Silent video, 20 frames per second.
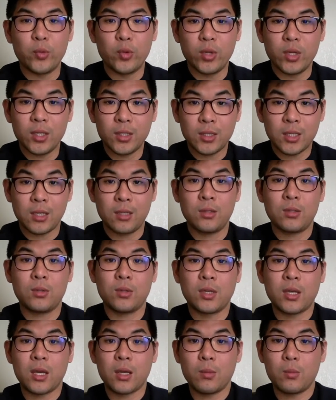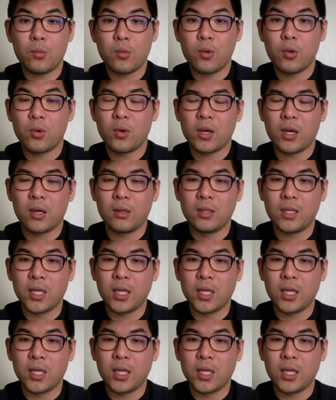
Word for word: do they tend to get more uh,